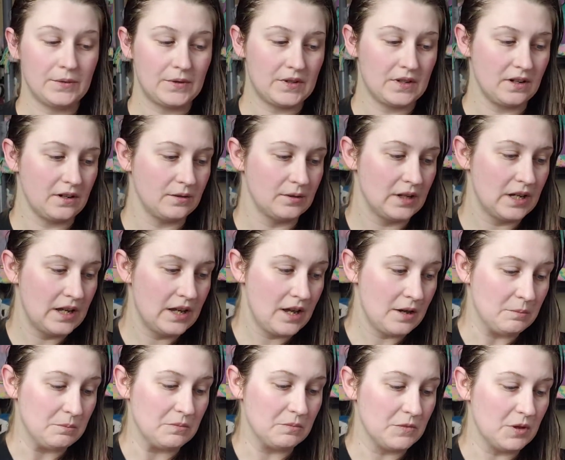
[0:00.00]
So
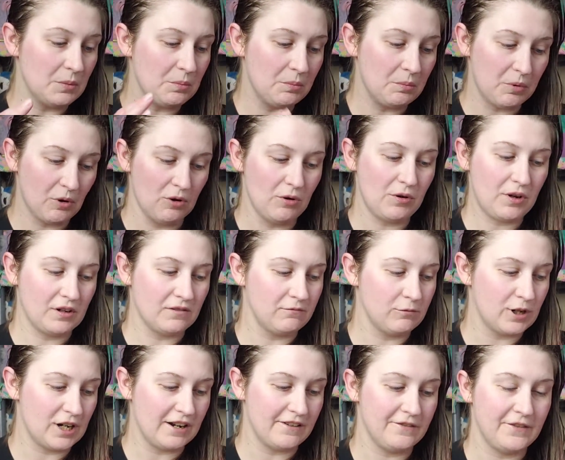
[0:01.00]
the bulk of
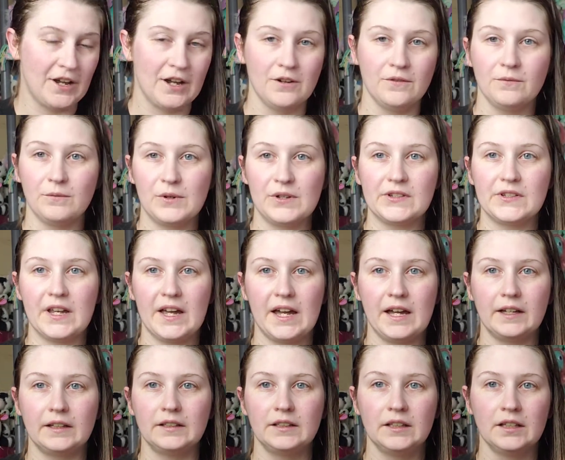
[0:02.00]
what I found was
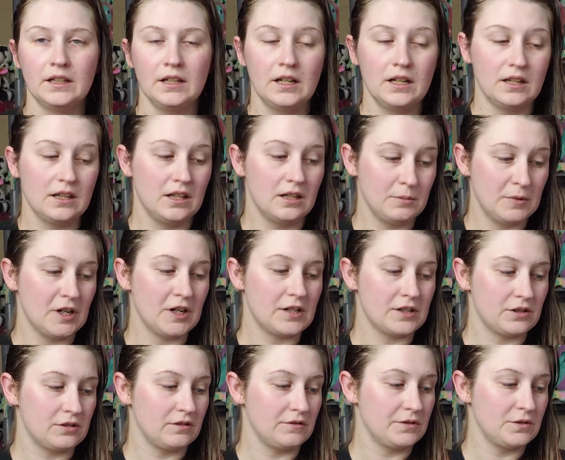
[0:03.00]
at the America's
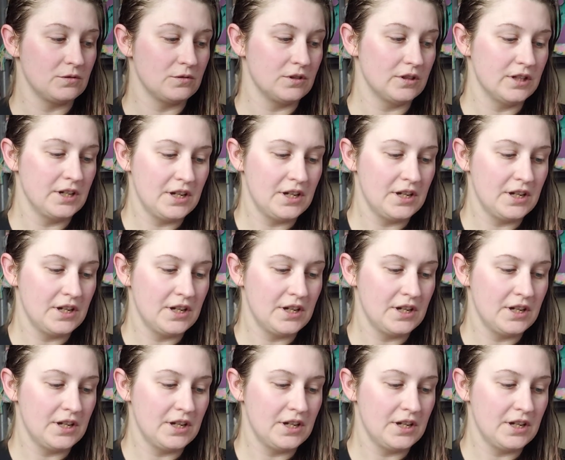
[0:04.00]
Thrift Store.